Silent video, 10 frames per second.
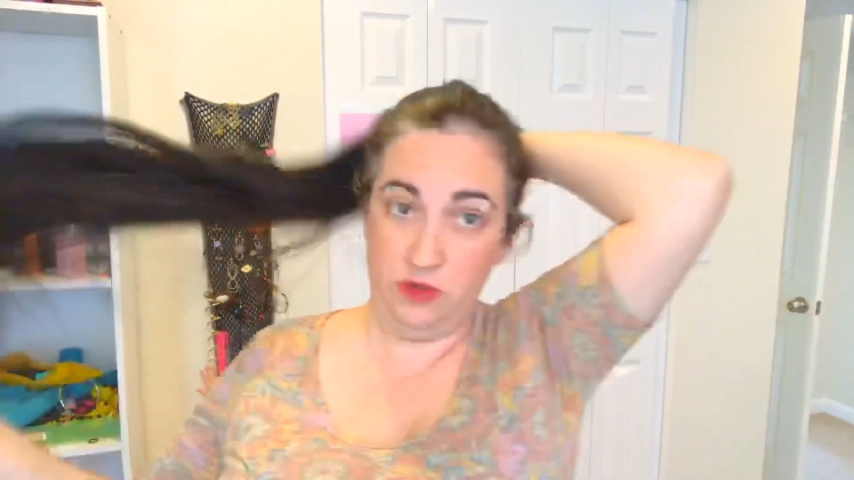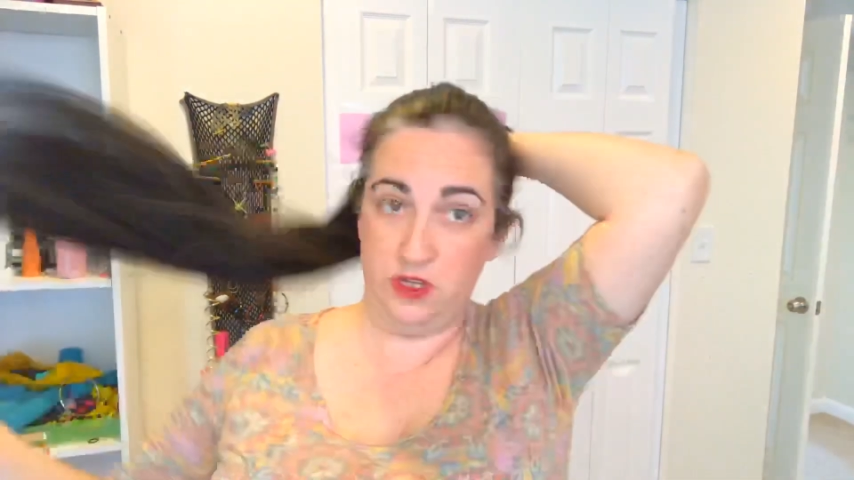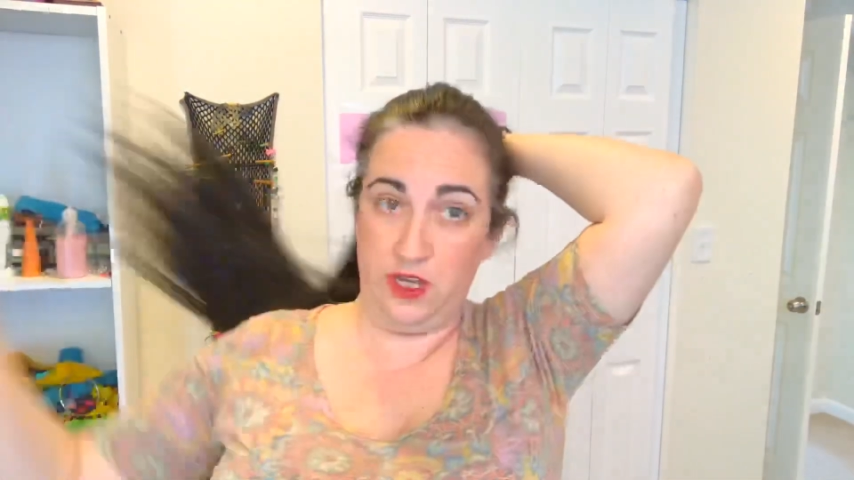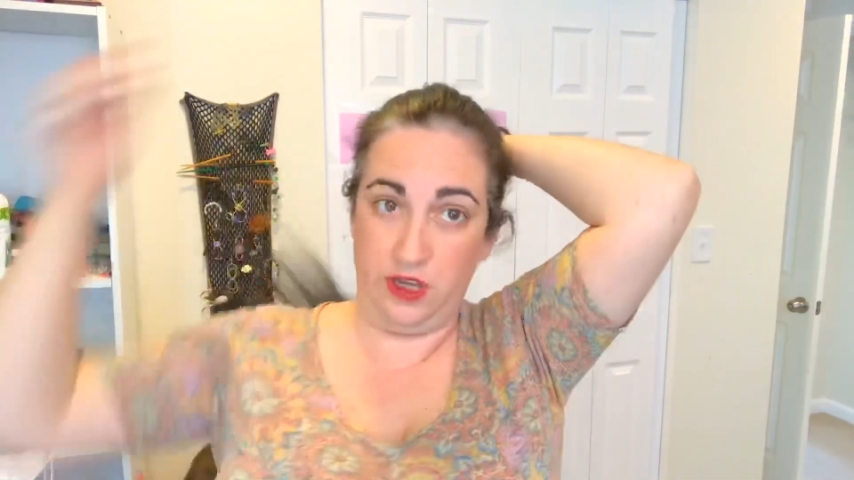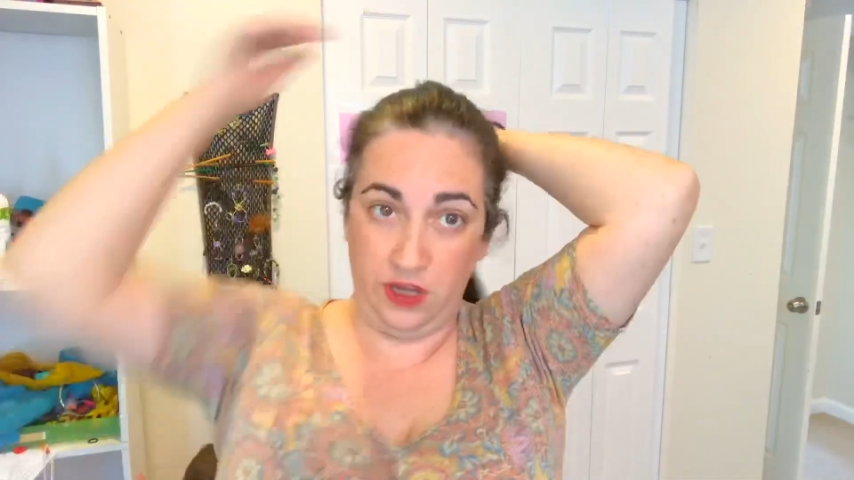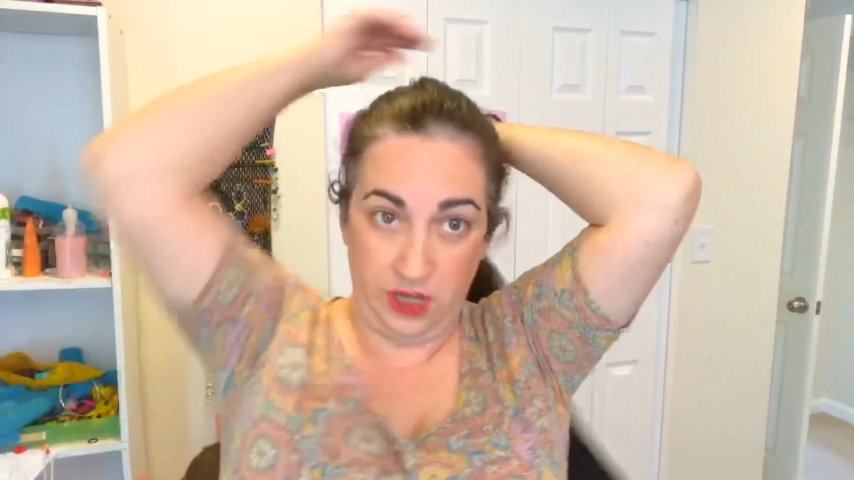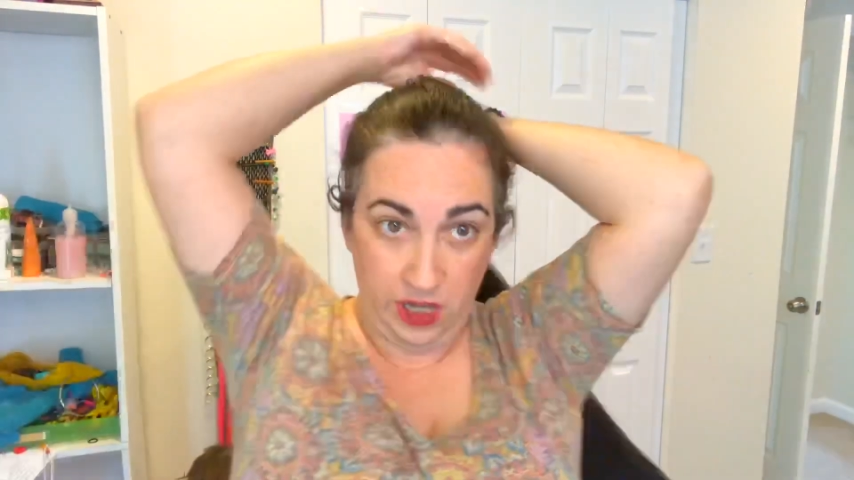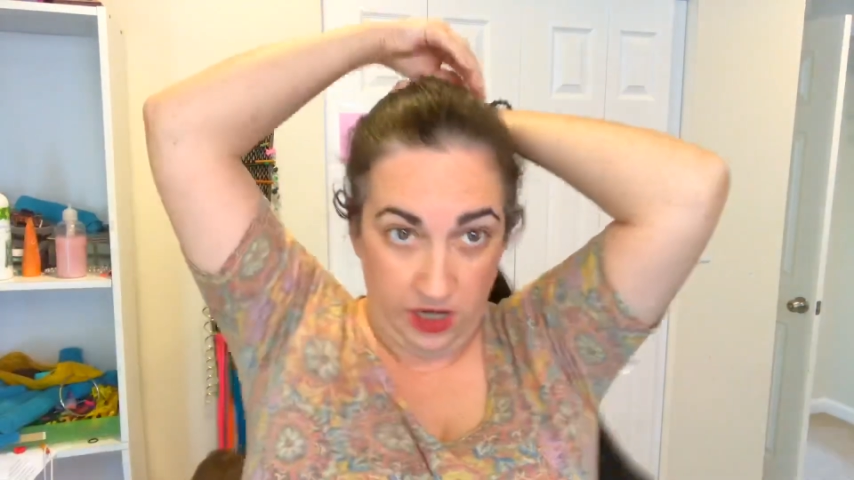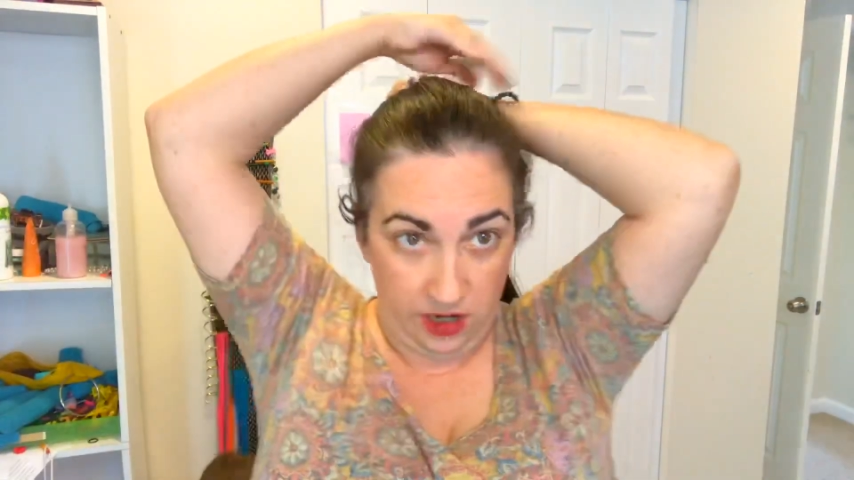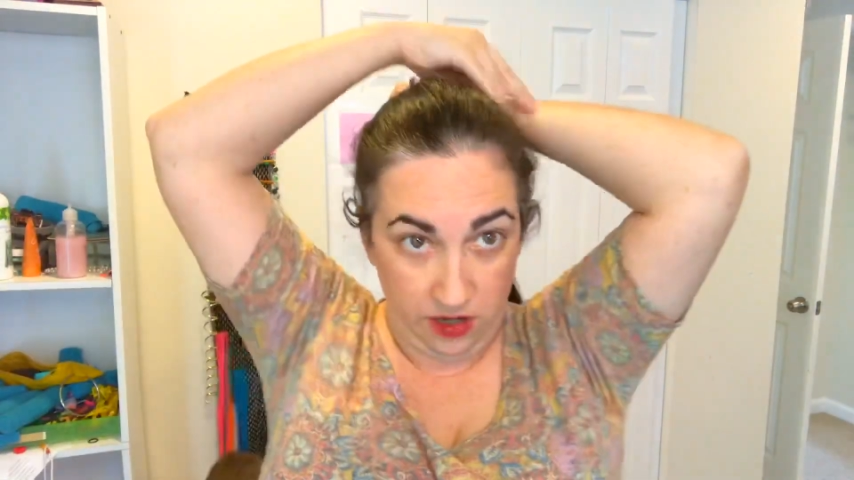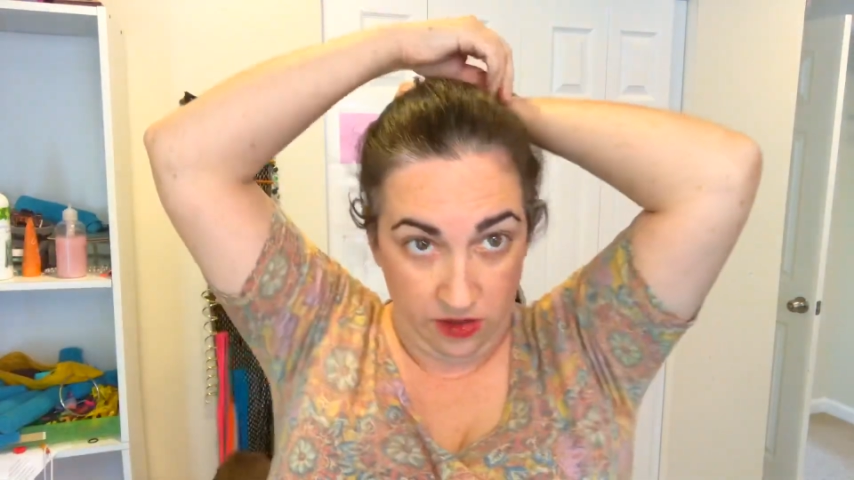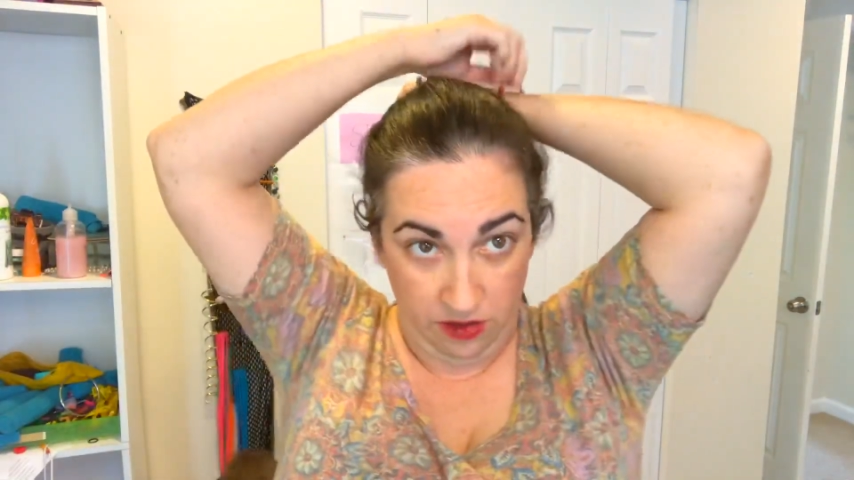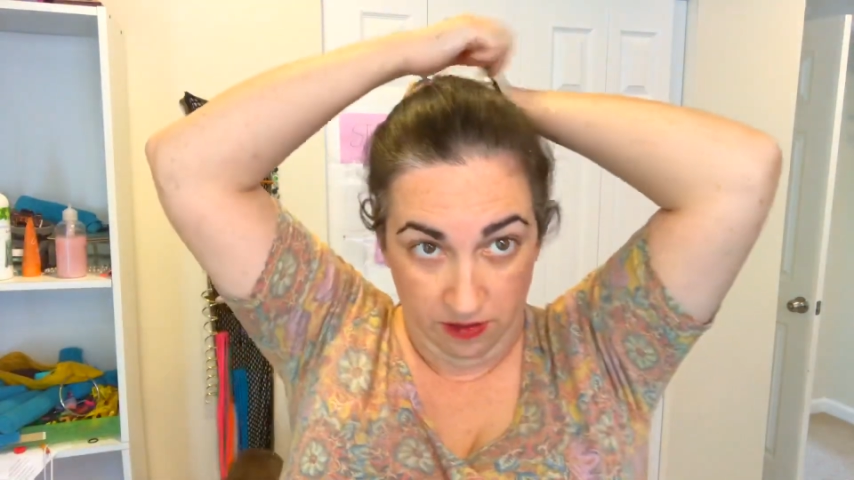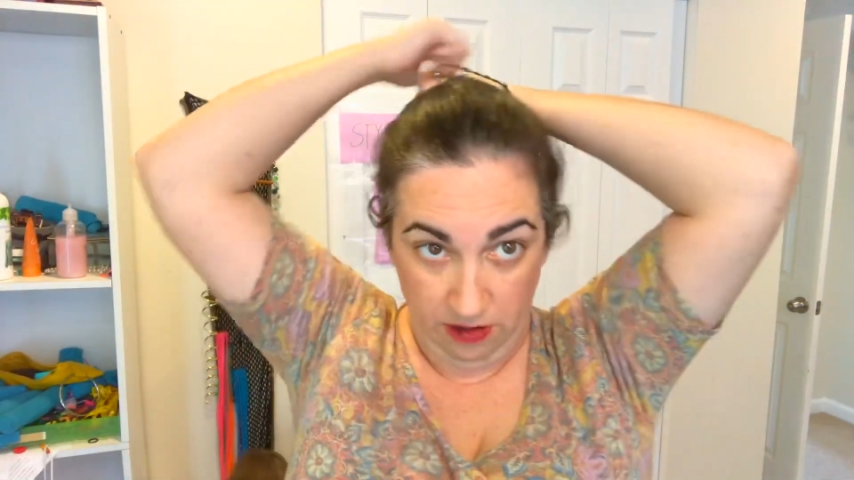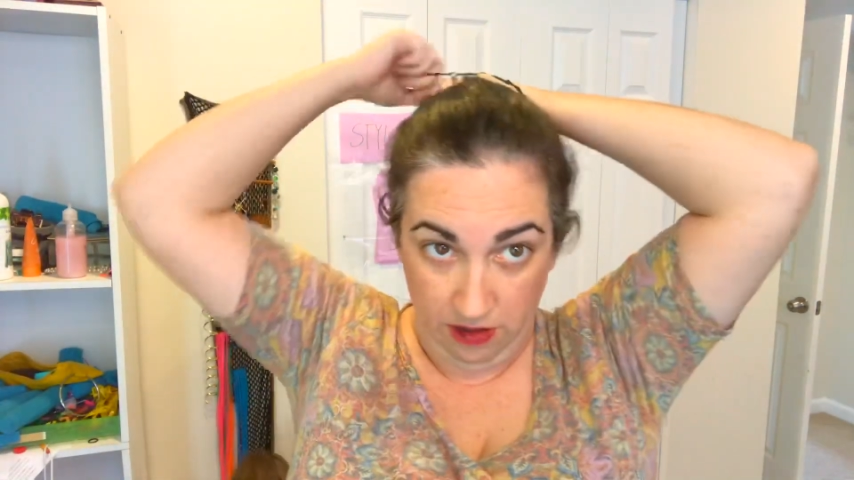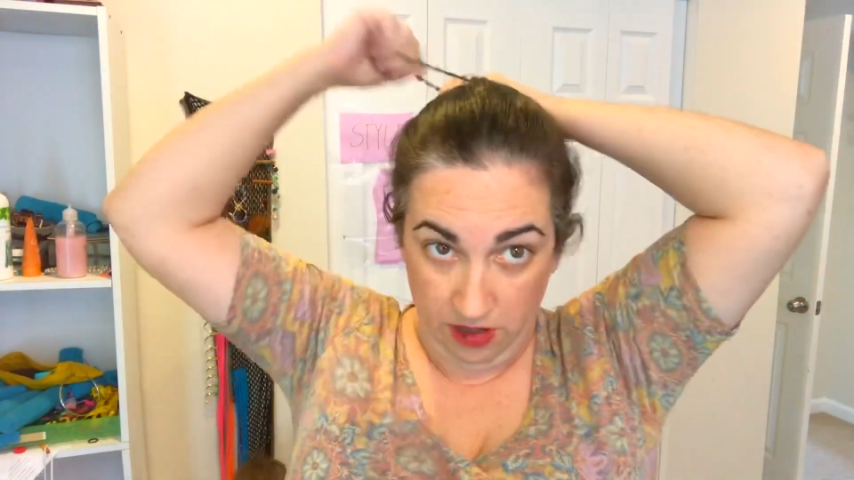using, again, the